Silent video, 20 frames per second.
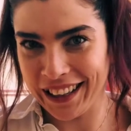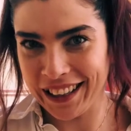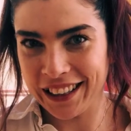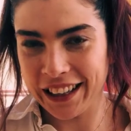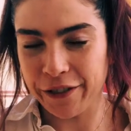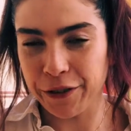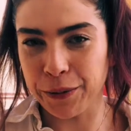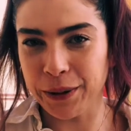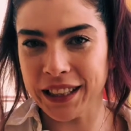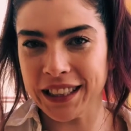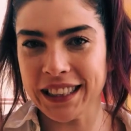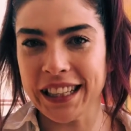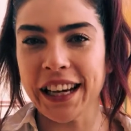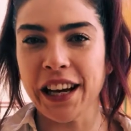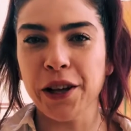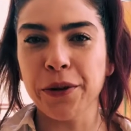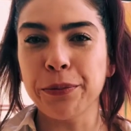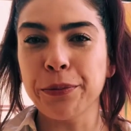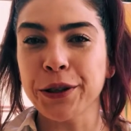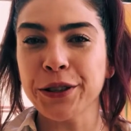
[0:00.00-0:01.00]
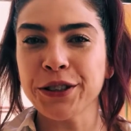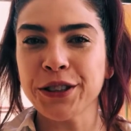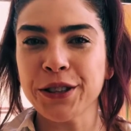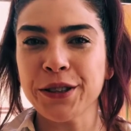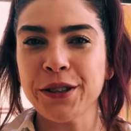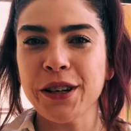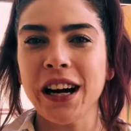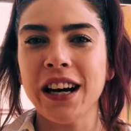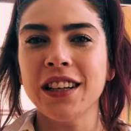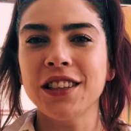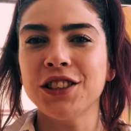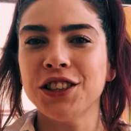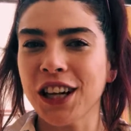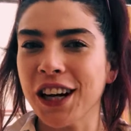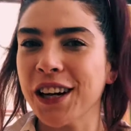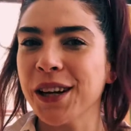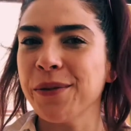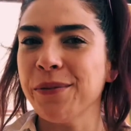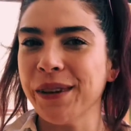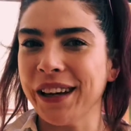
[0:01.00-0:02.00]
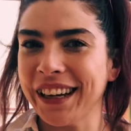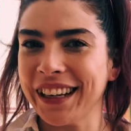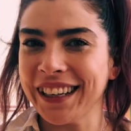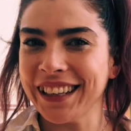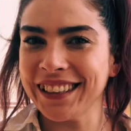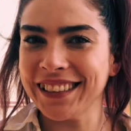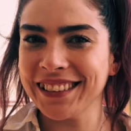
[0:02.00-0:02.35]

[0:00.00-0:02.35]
Everybody say Alberto Giacometti.